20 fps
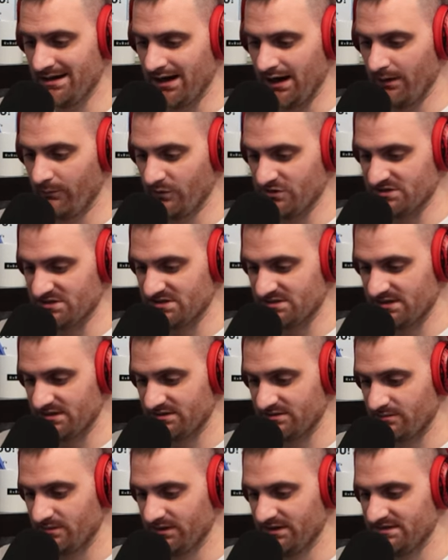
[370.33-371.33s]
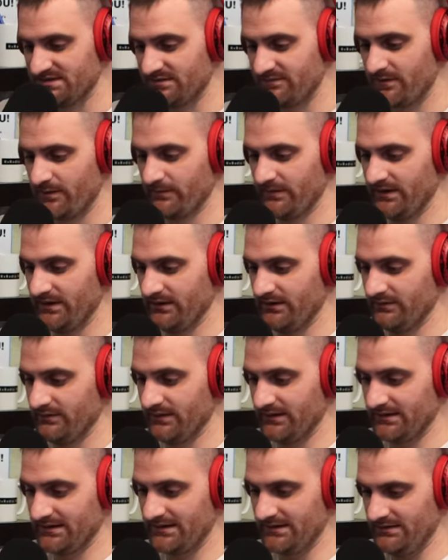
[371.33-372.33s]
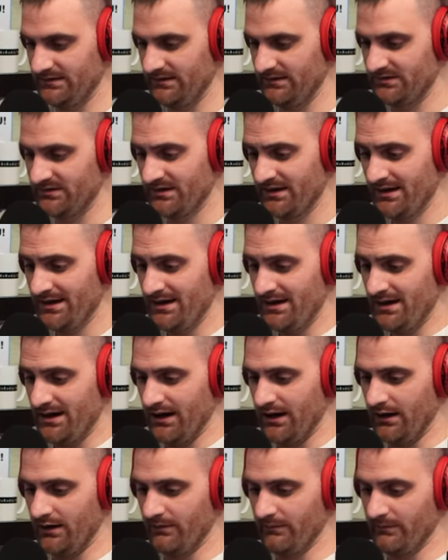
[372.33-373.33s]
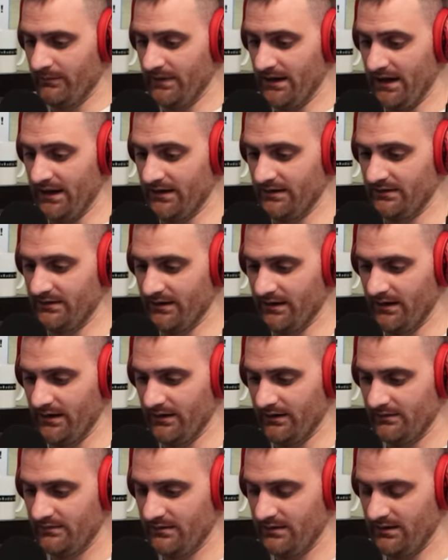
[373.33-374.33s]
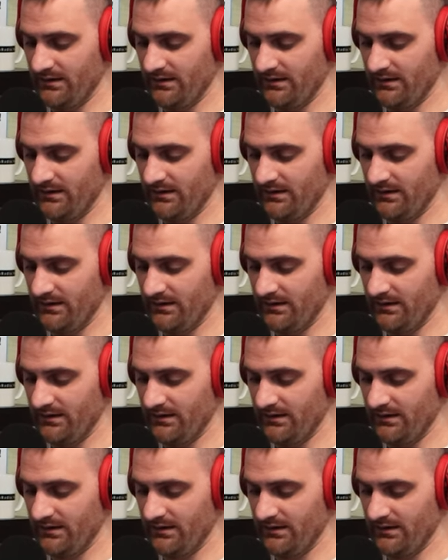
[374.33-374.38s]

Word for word: um, which is it's released from the the kidneys um, and uh,